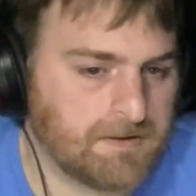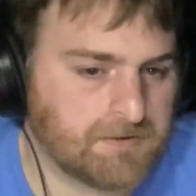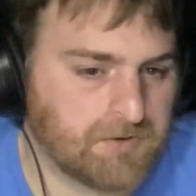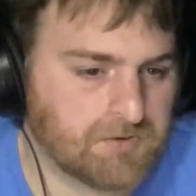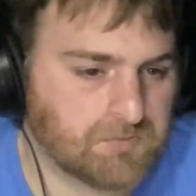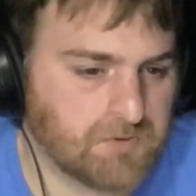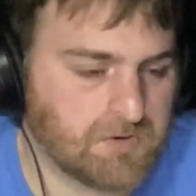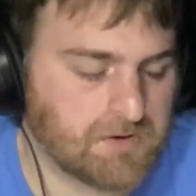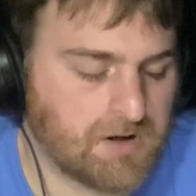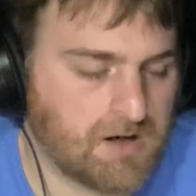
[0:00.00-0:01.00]
Chris
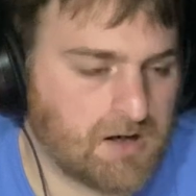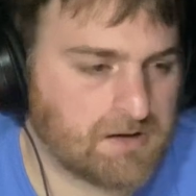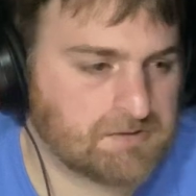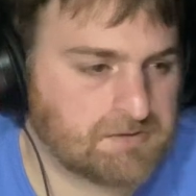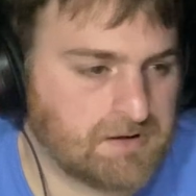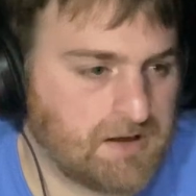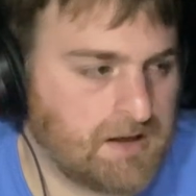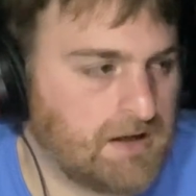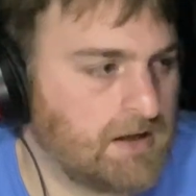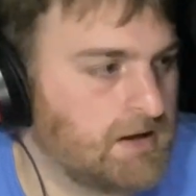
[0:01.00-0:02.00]
Wilcox
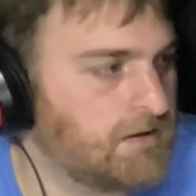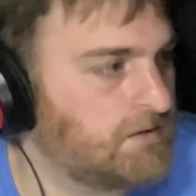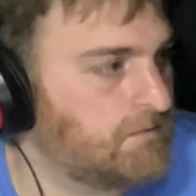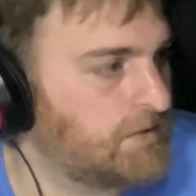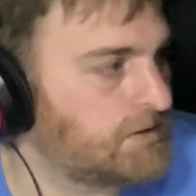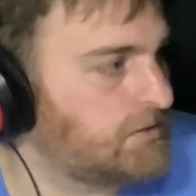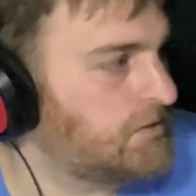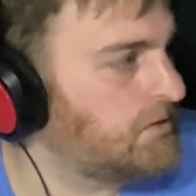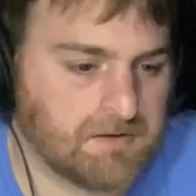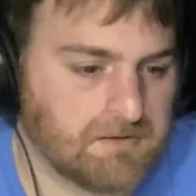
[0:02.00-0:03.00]
and
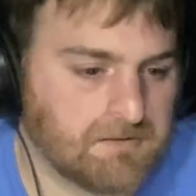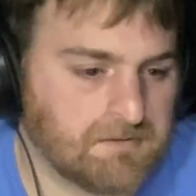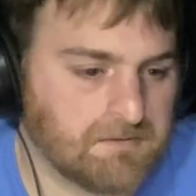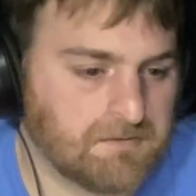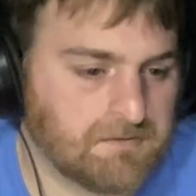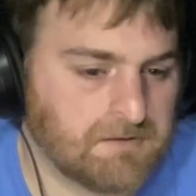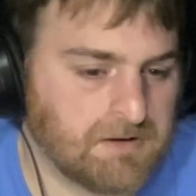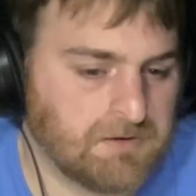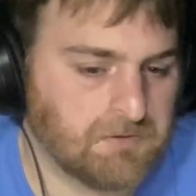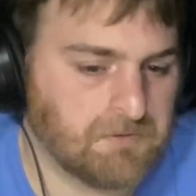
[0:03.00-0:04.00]
Victor, they
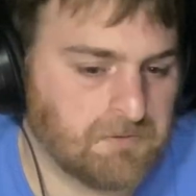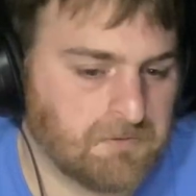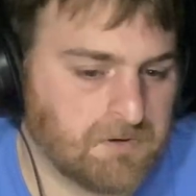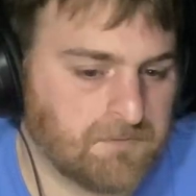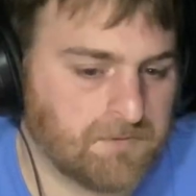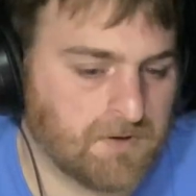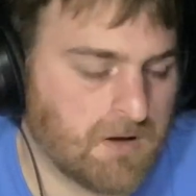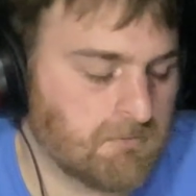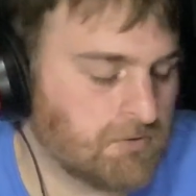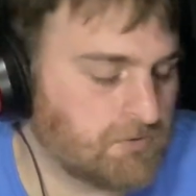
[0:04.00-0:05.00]
do a
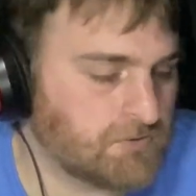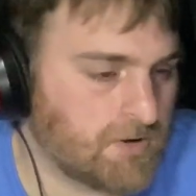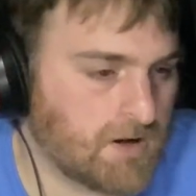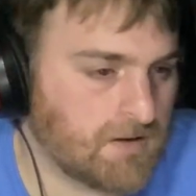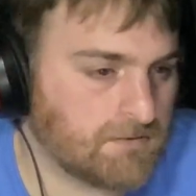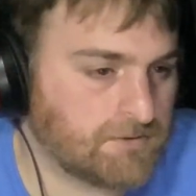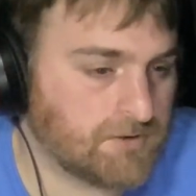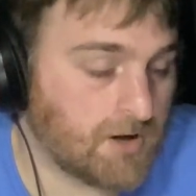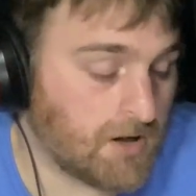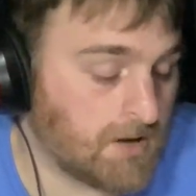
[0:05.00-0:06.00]
phenomenal
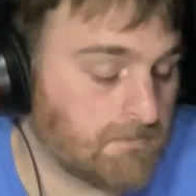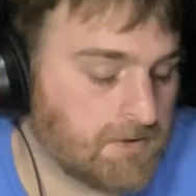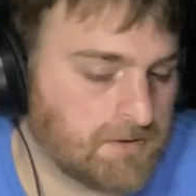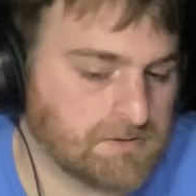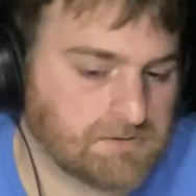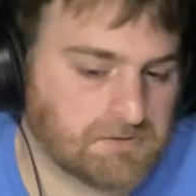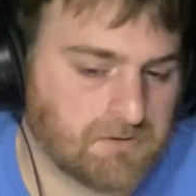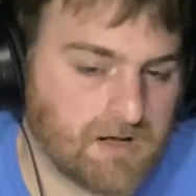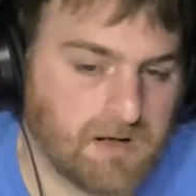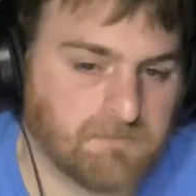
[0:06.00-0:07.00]
job. Their
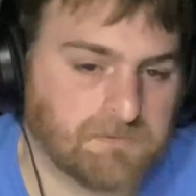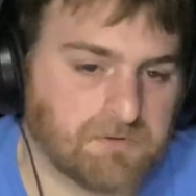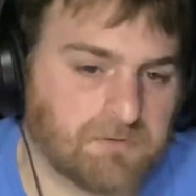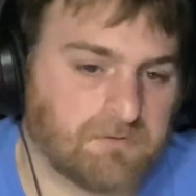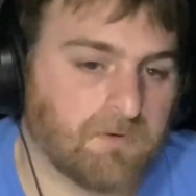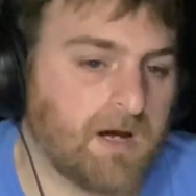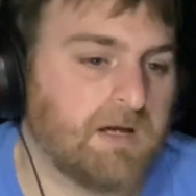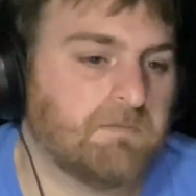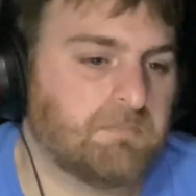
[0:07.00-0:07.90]
Instagrams are great.